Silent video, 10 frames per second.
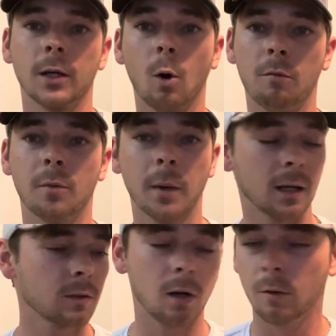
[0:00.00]
Gulf of
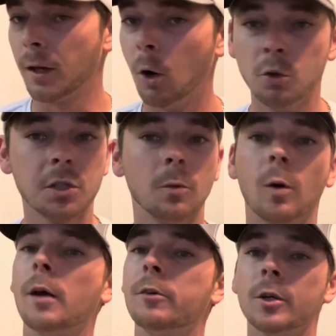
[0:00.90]
Mexico, the ocean,
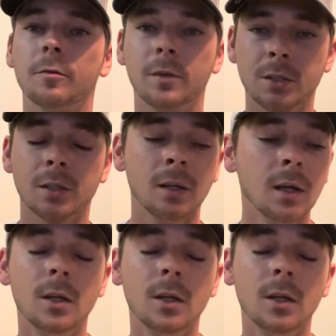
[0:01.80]
wherever you're fishing.